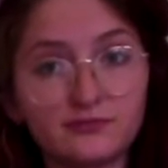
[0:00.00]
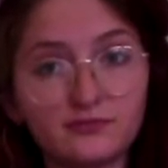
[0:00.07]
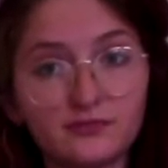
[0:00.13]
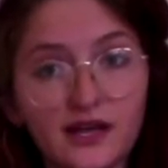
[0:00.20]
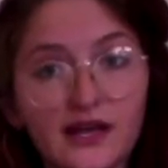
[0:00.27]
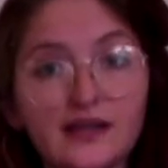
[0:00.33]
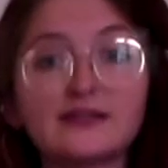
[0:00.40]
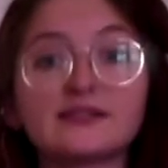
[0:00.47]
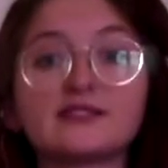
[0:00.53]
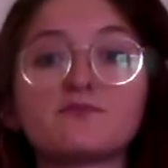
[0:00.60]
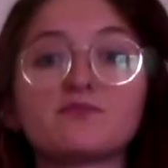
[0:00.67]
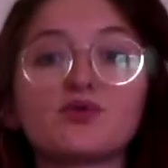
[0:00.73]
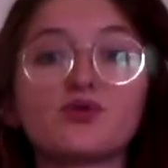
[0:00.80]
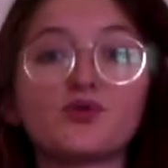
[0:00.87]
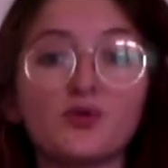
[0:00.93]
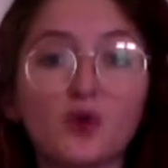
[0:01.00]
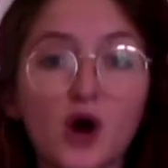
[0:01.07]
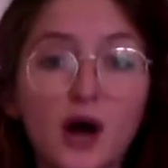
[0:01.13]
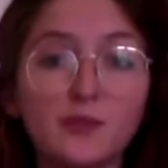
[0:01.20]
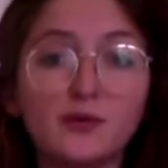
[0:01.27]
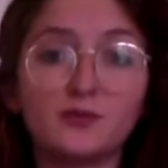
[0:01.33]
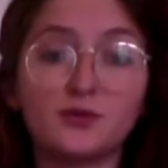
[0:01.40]
and it's
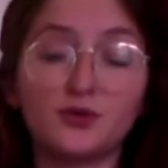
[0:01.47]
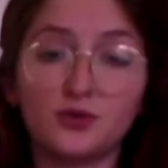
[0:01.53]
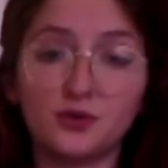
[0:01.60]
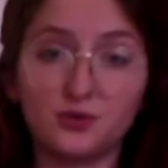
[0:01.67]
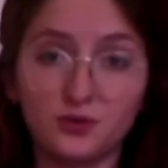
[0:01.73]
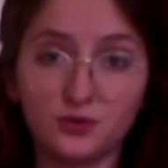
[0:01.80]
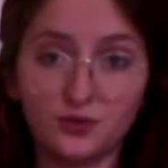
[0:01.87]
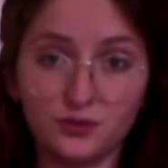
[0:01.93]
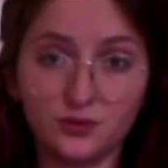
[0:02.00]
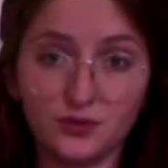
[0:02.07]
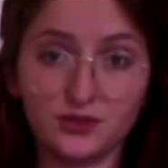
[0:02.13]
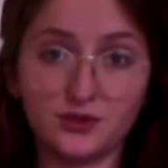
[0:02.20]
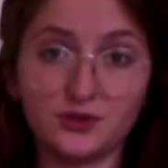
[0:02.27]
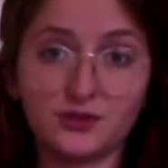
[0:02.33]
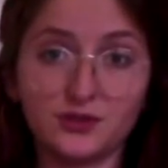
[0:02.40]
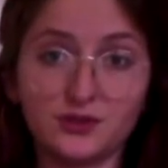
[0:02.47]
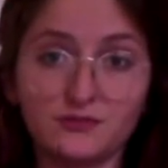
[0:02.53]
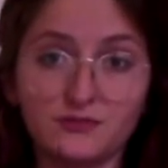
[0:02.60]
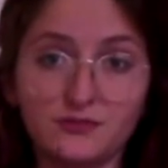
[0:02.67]
probable result.